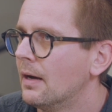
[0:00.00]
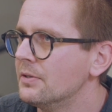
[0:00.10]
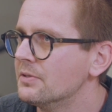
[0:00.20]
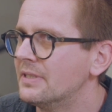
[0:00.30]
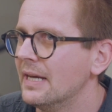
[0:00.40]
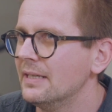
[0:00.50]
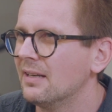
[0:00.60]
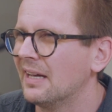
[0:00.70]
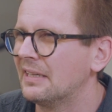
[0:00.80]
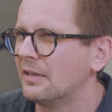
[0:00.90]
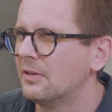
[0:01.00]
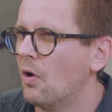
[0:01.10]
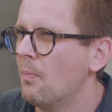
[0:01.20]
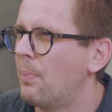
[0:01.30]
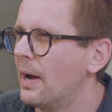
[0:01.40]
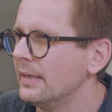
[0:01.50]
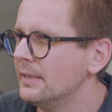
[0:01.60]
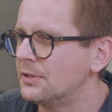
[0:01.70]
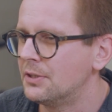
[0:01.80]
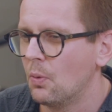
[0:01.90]
how you said it, like a
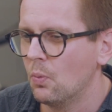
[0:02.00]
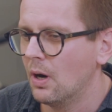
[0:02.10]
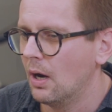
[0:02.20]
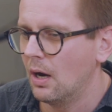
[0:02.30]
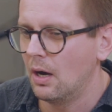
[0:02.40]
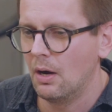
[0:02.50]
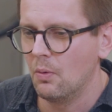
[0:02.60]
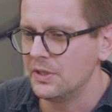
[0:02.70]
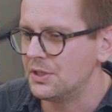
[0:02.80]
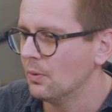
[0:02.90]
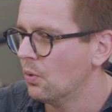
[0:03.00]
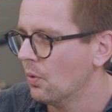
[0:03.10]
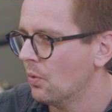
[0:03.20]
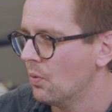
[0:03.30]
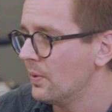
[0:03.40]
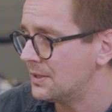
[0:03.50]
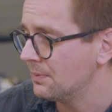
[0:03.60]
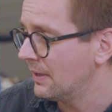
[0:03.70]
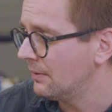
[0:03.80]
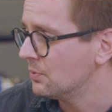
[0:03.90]
companies which
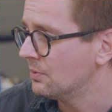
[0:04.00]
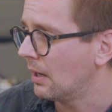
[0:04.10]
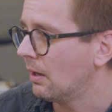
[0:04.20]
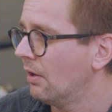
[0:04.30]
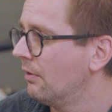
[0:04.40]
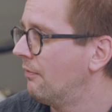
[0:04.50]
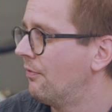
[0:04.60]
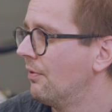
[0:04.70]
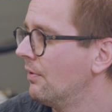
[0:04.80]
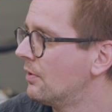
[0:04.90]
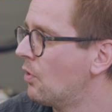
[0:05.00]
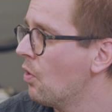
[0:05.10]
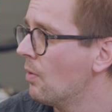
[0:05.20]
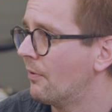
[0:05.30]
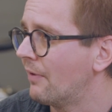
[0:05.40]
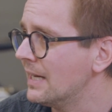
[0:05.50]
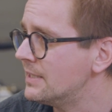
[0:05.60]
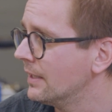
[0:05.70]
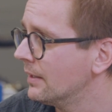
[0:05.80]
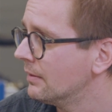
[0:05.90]
we do a lot of
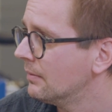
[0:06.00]
collaborating.